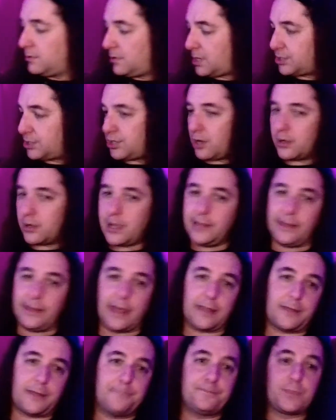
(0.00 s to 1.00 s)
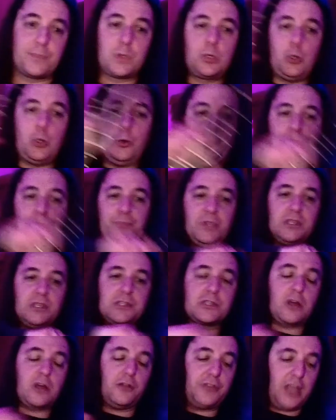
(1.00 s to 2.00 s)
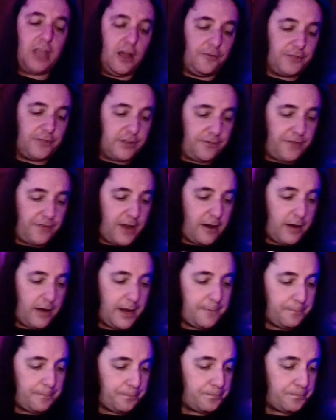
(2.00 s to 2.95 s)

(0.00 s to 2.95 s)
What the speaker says: a song I like. Cool. This is called "The Elf and the Fairy."